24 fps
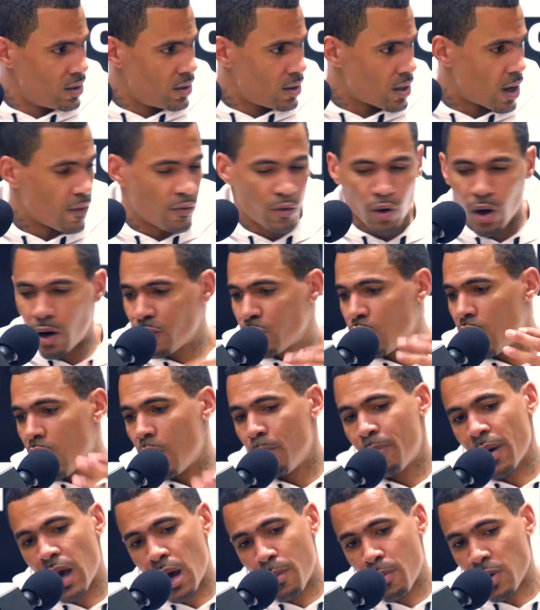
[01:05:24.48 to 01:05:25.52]
I've got to
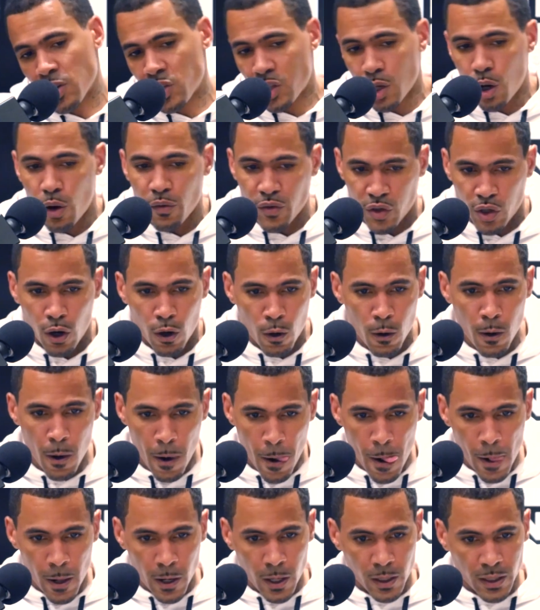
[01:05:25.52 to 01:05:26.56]
better myself. So
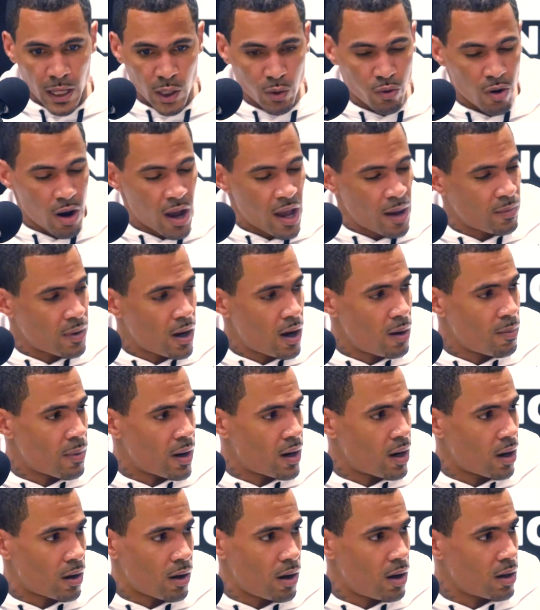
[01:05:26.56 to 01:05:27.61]
that's where I am now,
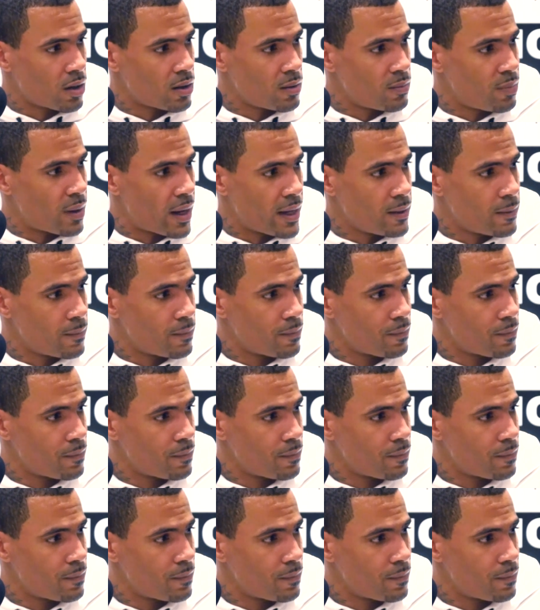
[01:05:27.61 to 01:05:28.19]
man. I can't complain.